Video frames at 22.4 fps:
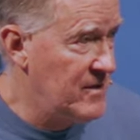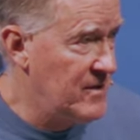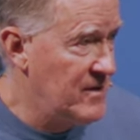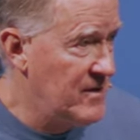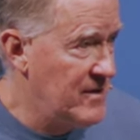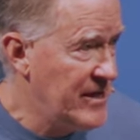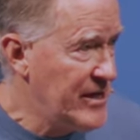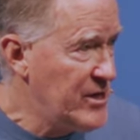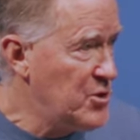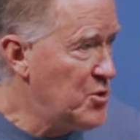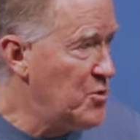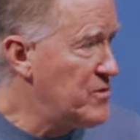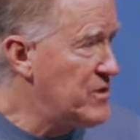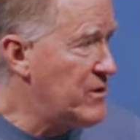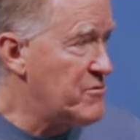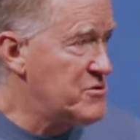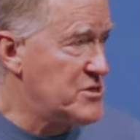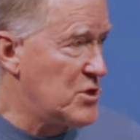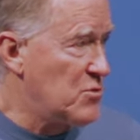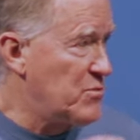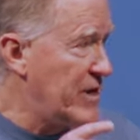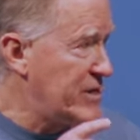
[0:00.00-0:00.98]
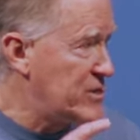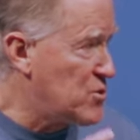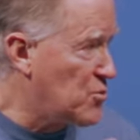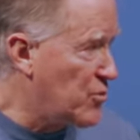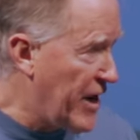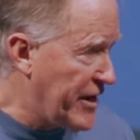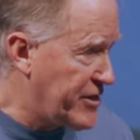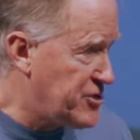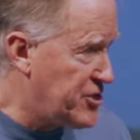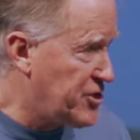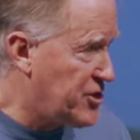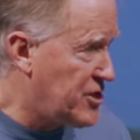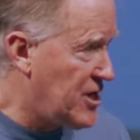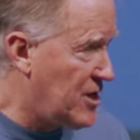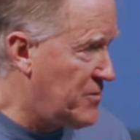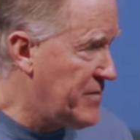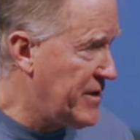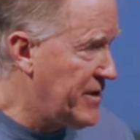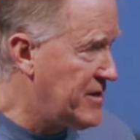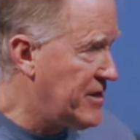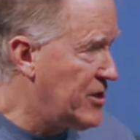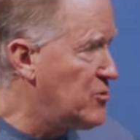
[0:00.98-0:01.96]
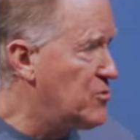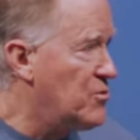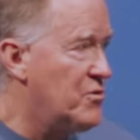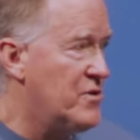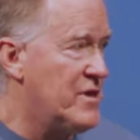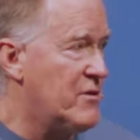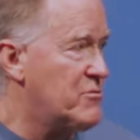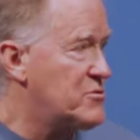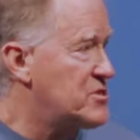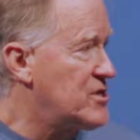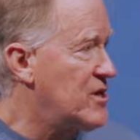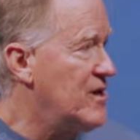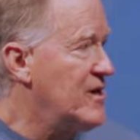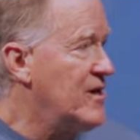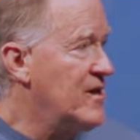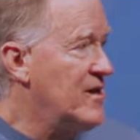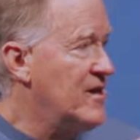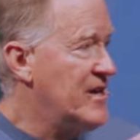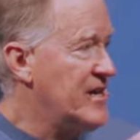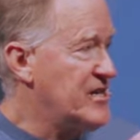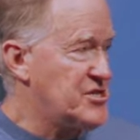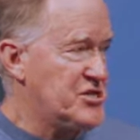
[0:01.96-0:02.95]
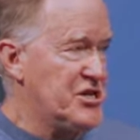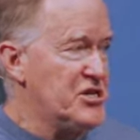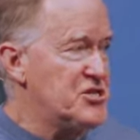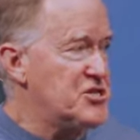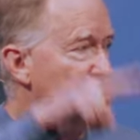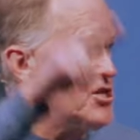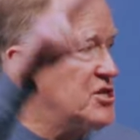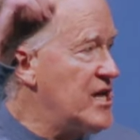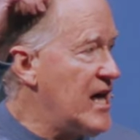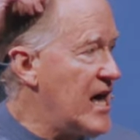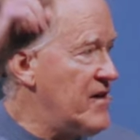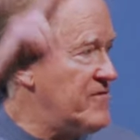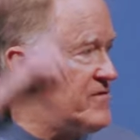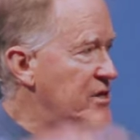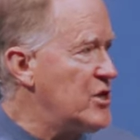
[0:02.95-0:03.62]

he knew there was a resurrection coming. He knew there was an ascension to heaven.